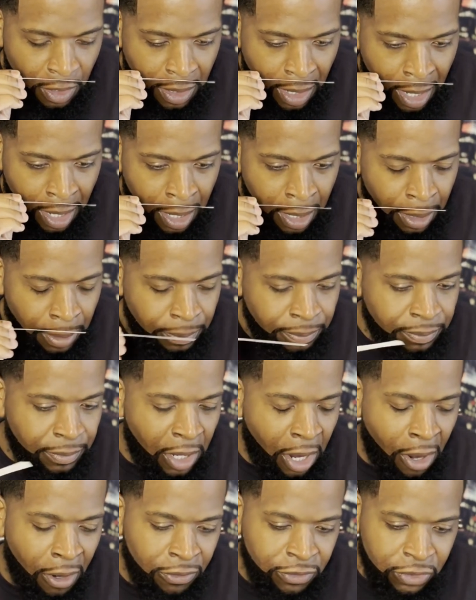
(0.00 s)

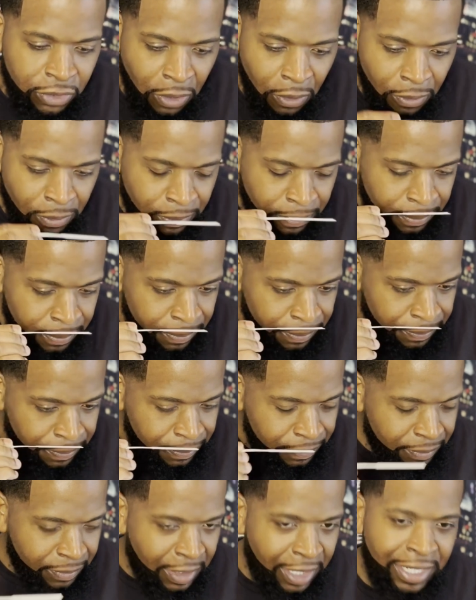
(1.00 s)
Also,
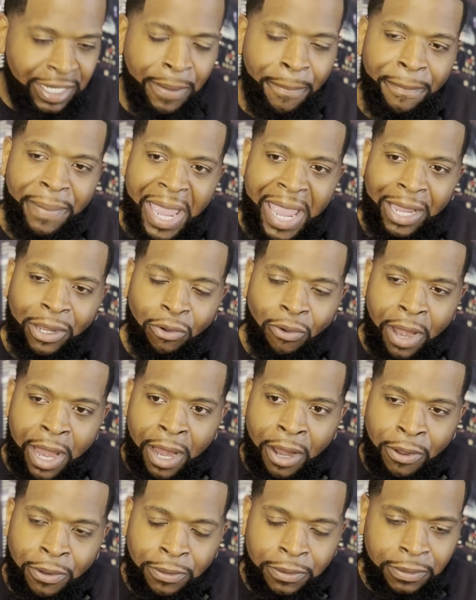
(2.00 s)
in the
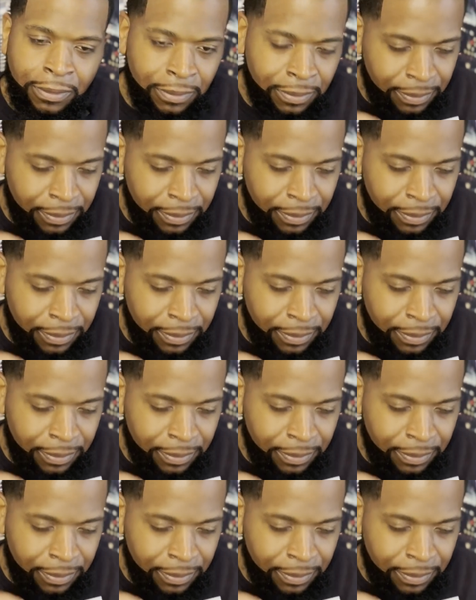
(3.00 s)
background,